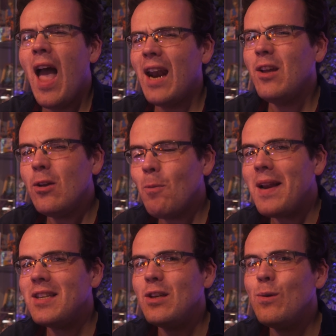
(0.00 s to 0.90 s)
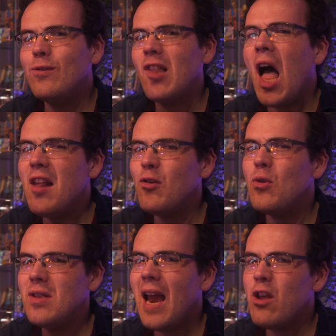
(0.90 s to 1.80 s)
And a good way to use Dai's
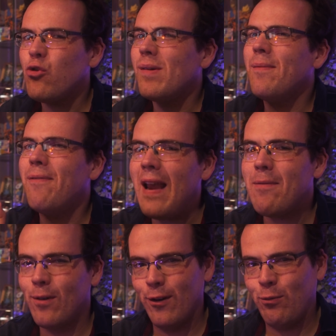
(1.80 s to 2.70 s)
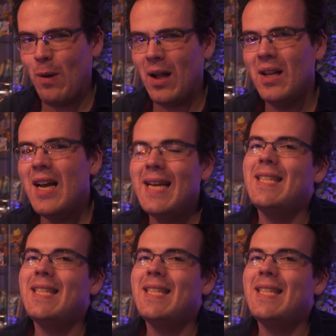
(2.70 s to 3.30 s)
good nature and favour as well,